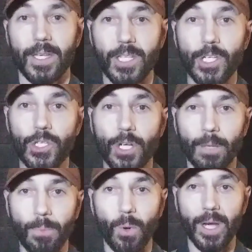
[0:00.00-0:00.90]
Teach
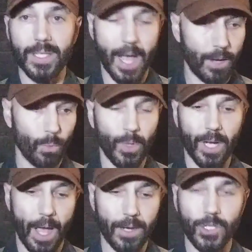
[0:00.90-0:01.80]
young boys how
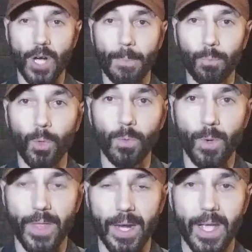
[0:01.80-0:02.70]
to chop wood
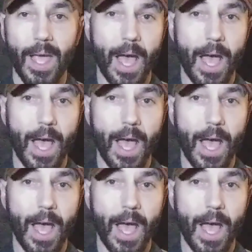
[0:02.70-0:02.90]
with it,